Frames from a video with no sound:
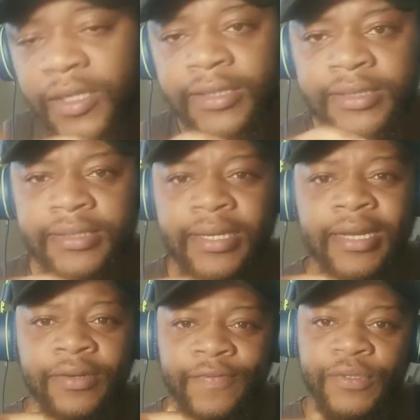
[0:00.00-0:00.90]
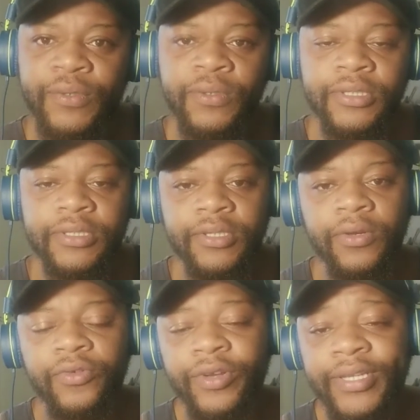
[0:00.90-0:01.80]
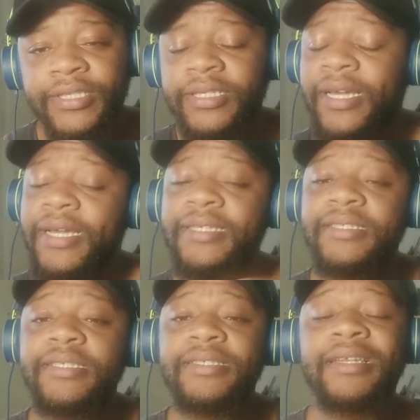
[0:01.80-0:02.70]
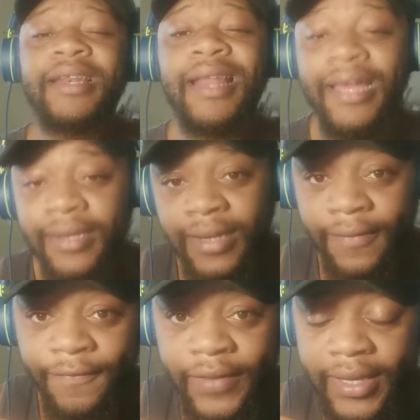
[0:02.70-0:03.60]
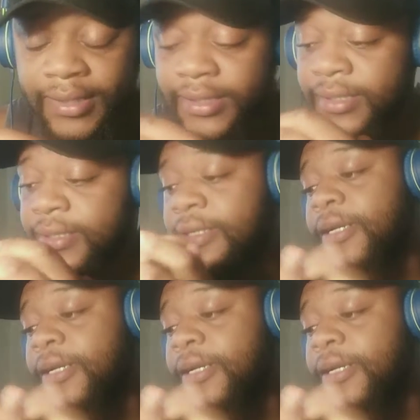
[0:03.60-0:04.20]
she's kind of tall, she's got reach, she's lightning fast.